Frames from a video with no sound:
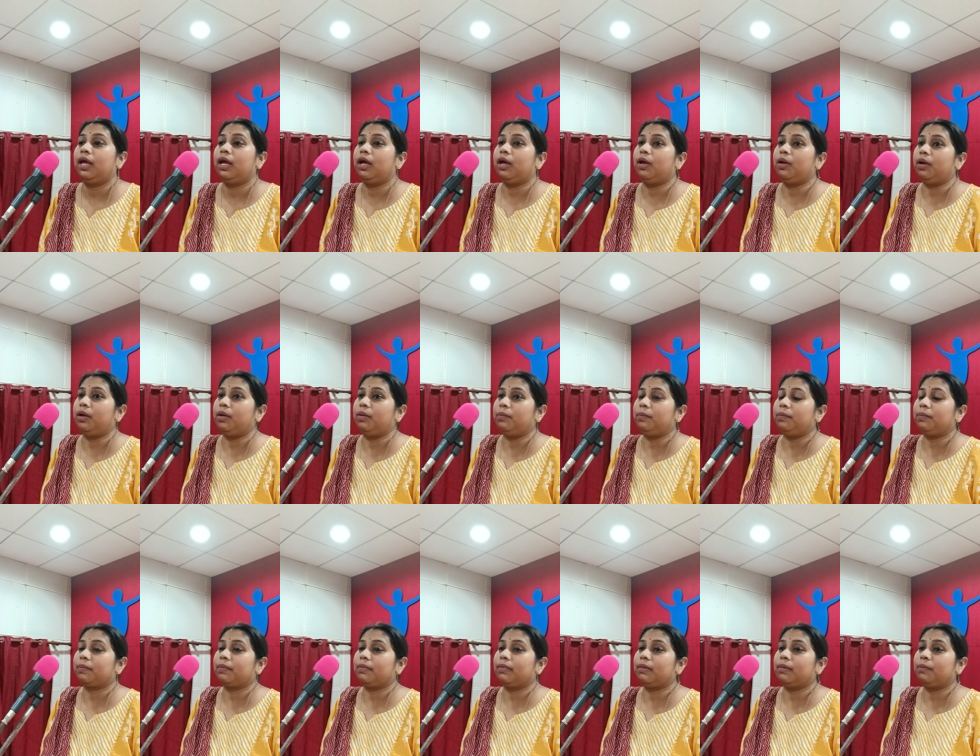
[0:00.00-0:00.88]
um,
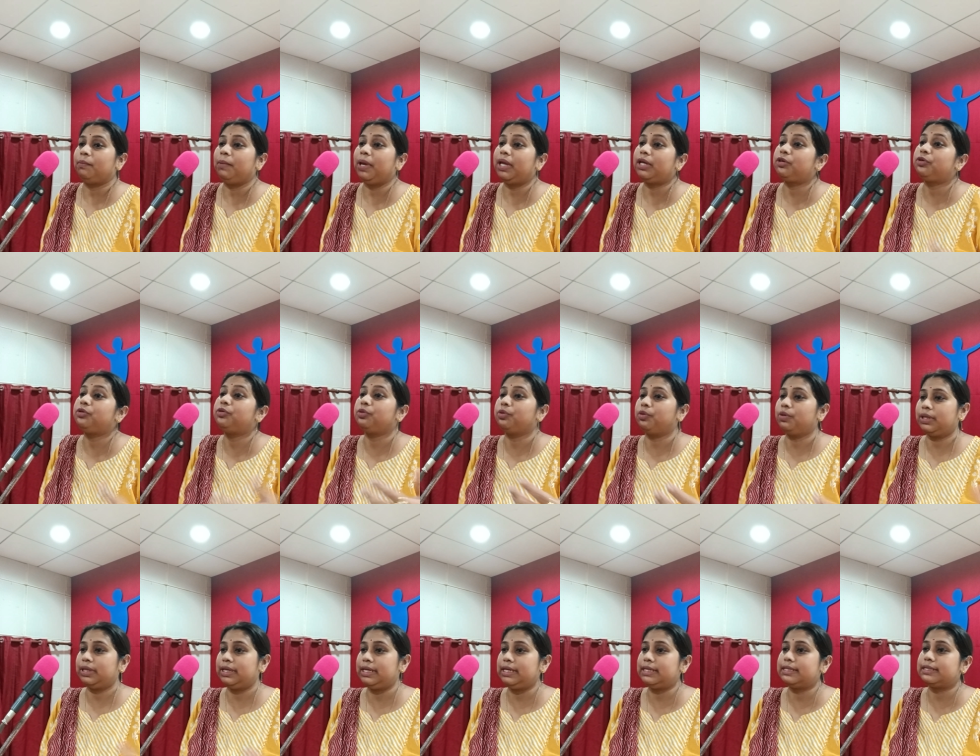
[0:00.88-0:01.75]
made to
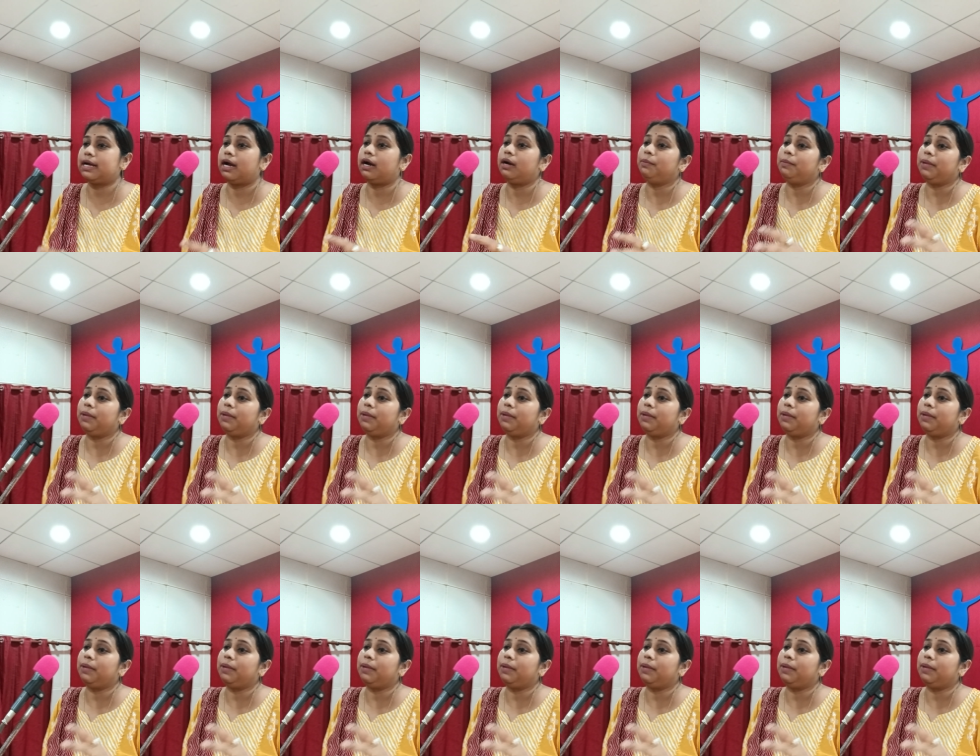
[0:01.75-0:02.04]
these are